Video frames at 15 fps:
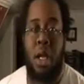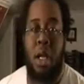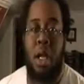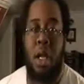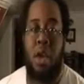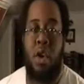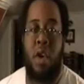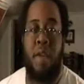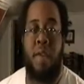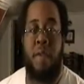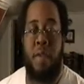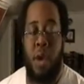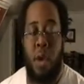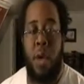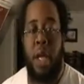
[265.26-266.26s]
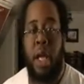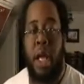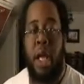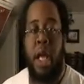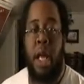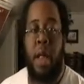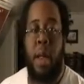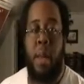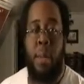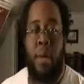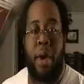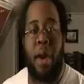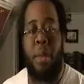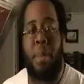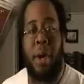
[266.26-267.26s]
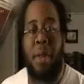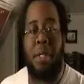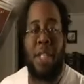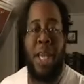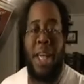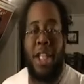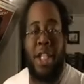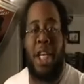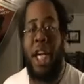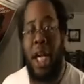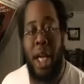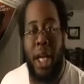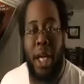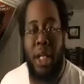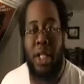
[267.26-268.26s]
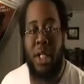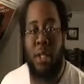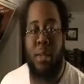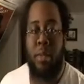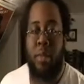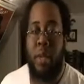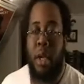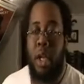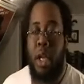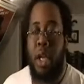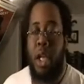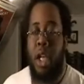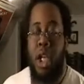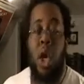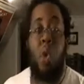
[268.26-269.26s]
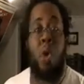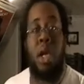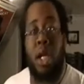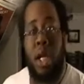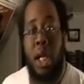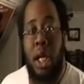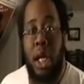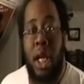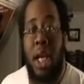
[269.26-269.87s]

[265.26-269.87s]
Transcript: you know, in voting and bringing about that change locally.